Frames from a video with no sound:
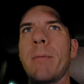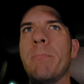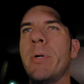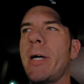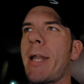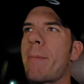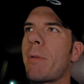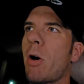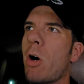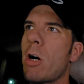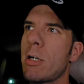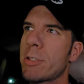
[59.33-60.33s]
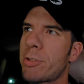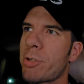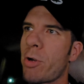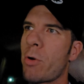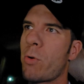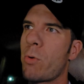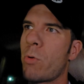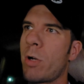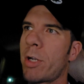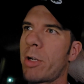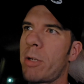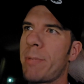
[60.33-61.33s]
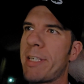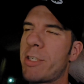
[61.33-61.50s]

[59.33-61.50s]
but I'm also gonna be